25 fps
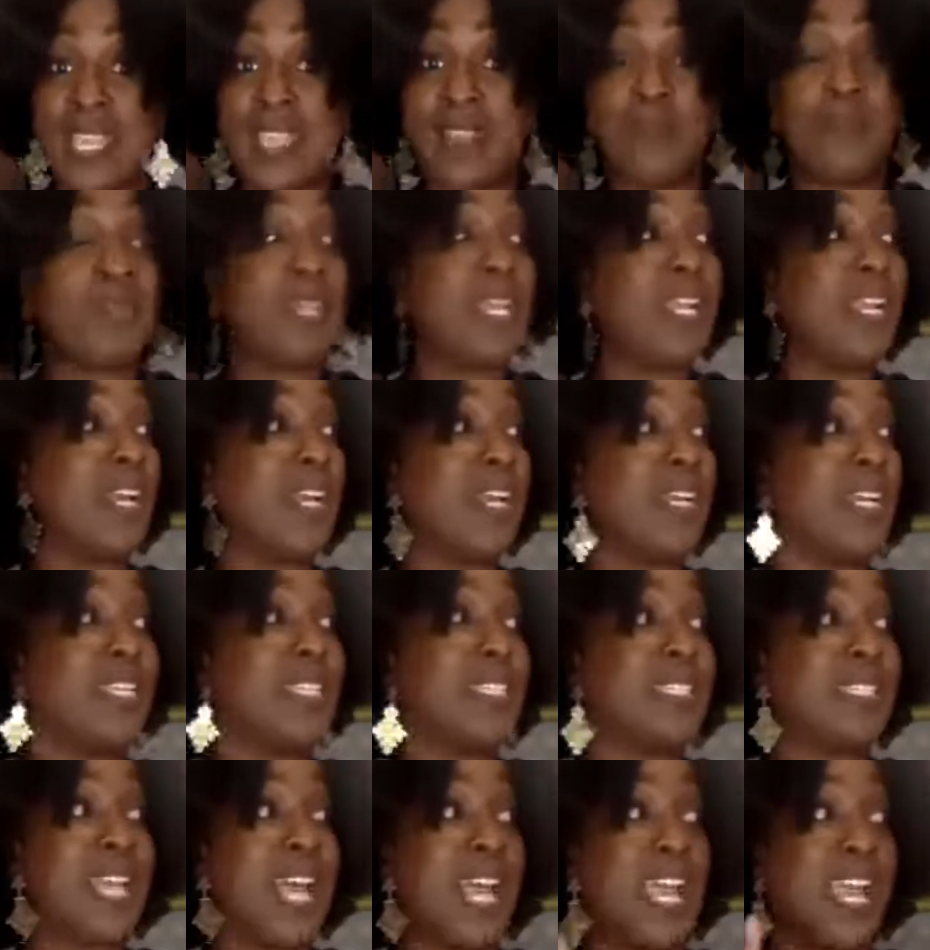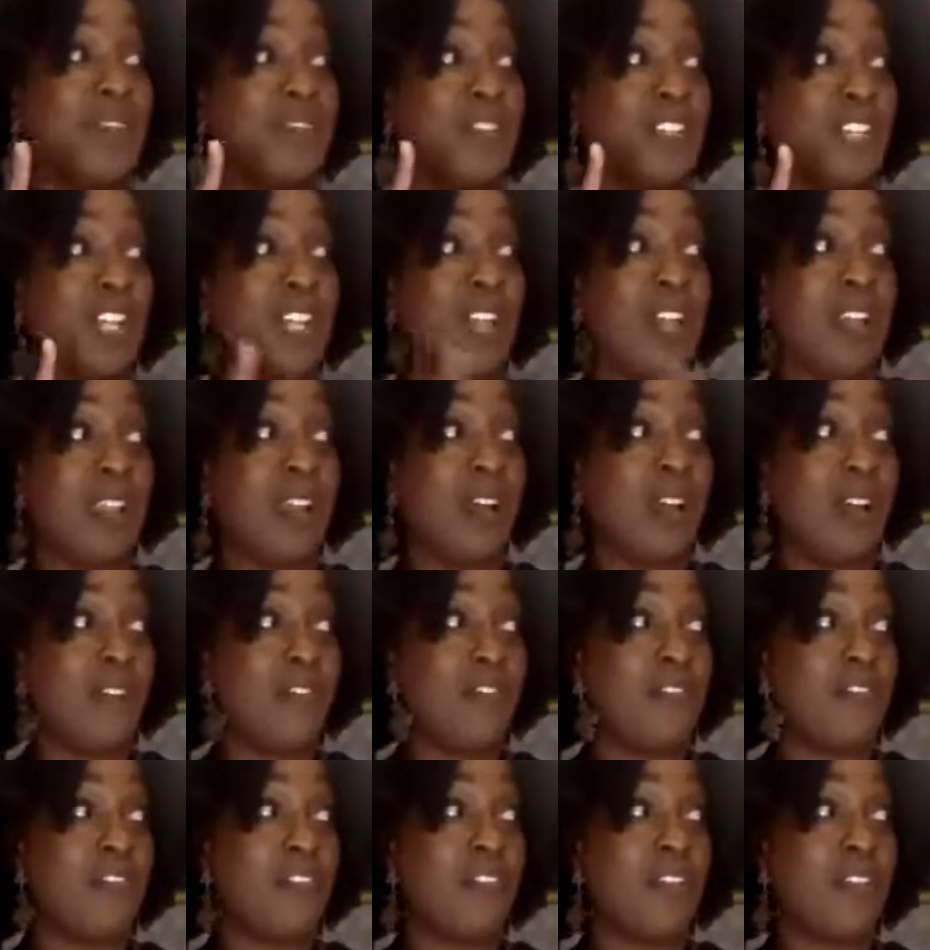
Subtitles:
because I have to cut off,